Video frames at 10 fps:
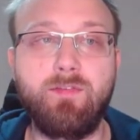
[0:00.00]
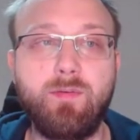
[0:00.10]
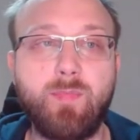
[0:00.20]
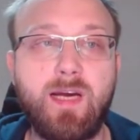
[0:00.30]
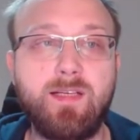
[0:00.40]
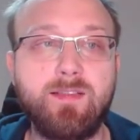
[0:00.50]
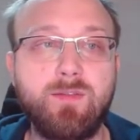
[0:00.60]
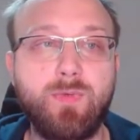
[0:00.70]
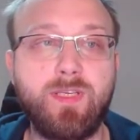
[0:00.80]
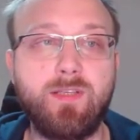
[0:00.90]

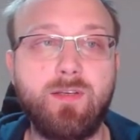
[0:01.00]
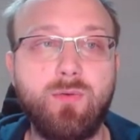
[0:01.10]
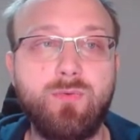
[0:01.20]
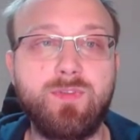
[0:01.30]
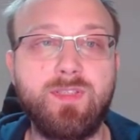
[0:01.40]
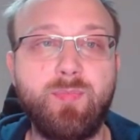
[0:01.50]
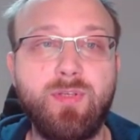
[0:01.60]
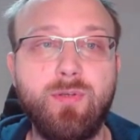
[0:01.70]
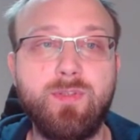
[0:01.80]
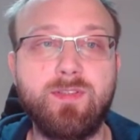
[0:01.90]
VVMax, we can go to
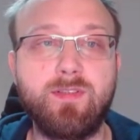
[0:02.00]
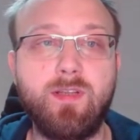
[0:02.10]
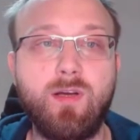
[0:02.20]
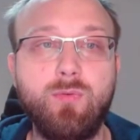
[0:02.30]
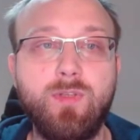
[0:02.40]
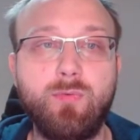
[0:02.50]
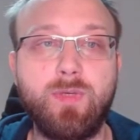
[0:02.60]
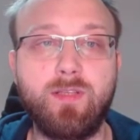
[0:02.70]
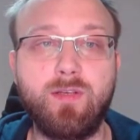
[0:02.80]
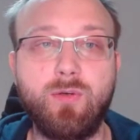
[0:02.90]
CPU, it's loaded,
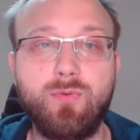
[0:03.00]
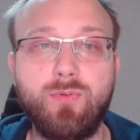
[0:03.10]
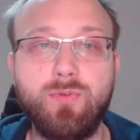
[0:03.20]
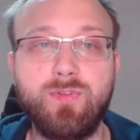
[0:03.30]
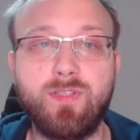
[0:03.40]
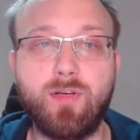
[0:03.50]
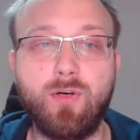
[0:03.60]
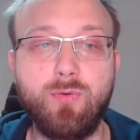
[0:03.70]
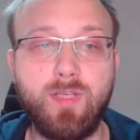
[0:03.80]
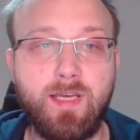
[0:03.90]
we can go to user
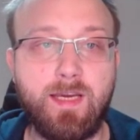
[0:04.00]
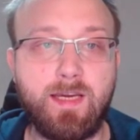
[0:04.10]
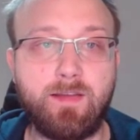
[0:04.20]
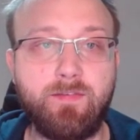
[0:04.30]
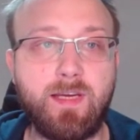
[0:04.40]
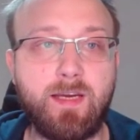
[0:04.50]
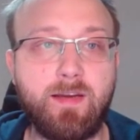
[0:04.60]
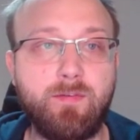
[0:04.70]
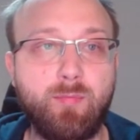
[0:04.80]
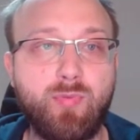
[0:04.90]
code, and I think I
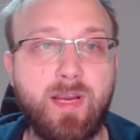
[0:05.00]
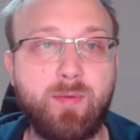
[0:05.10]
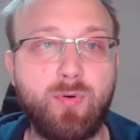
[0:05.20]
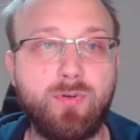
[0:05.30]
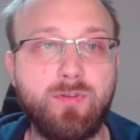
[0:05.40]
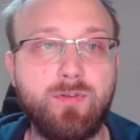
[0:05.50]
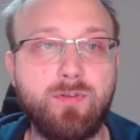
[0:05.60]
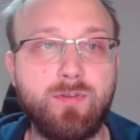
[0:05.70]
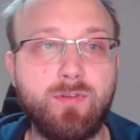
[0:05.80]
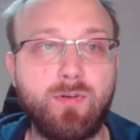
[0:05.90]
have a
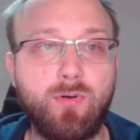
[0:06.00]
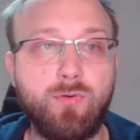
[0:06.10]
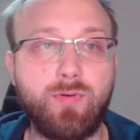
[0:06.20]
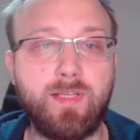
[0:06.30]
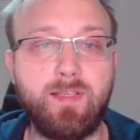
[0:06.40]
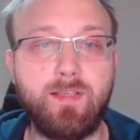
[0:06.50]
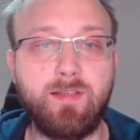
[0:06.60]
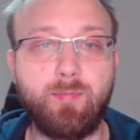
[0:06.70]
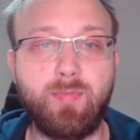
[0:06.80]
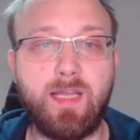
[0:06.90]
breakpoint already
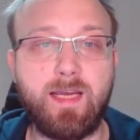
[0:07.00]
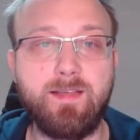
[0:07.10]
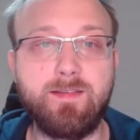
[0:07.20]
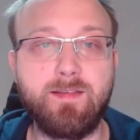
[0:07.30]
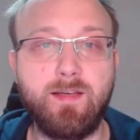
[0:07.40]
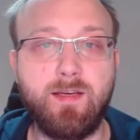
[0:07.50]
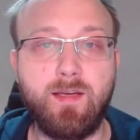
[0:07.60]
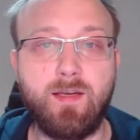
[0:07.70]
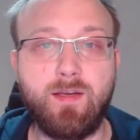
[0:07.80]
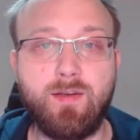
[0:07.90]
in the place.
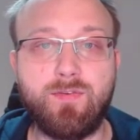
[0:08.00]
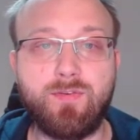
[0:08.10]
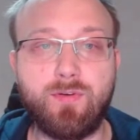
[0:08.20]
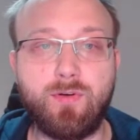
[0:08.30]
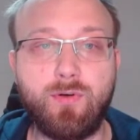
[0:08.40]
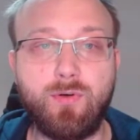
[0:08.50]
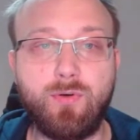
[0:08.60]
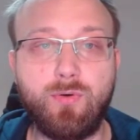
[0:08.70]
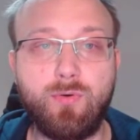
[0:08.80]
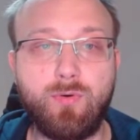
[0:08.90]

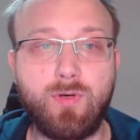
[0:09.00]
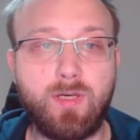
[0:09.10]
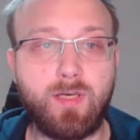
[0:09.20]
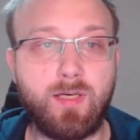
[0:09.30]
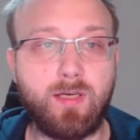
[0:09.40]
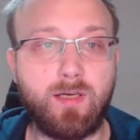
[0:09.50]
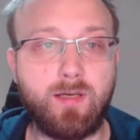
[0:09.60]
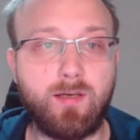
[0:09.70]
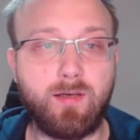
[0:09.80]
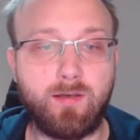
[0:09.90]
So
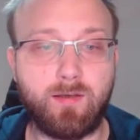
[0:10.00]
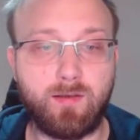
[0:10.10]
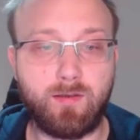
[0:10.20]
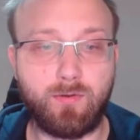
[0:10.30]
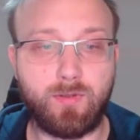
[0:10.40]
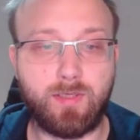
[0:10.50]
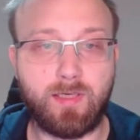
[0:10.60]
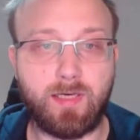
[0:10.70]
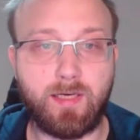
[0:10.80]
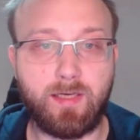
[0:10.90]

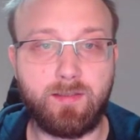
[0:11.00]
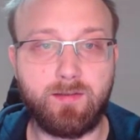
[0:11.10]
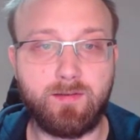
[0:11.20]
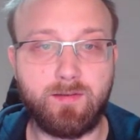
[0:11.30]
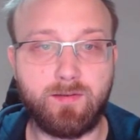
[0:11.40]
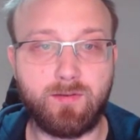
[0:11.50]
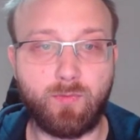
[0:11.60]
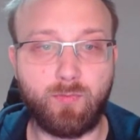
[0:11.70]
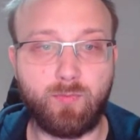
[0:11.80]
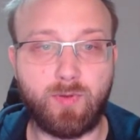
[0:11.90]
okay, this is
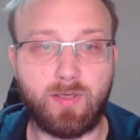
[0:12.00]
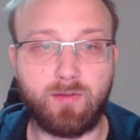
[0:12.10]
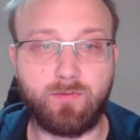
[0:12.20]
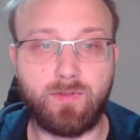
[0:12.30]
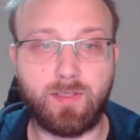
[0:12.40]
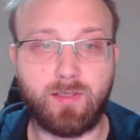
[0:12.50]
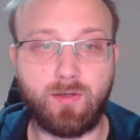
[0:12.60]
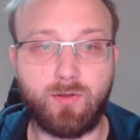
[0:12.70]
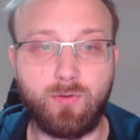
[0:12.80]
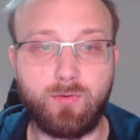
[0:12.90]
some part of the
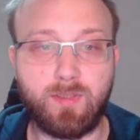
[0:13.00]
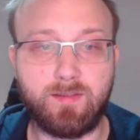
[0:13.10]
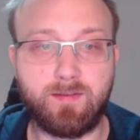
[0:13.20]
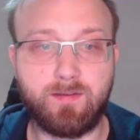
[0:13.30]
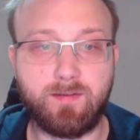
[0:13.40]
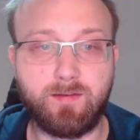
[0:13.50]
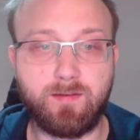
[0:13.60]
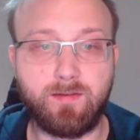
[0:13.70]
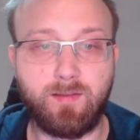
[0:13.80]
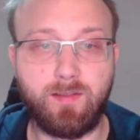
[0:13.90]
code. Let's
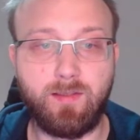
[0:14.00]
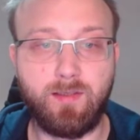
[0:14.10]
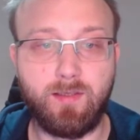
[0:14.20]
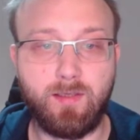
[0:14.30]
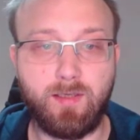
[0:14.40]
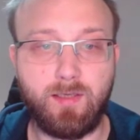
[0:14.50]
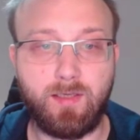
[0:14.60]
see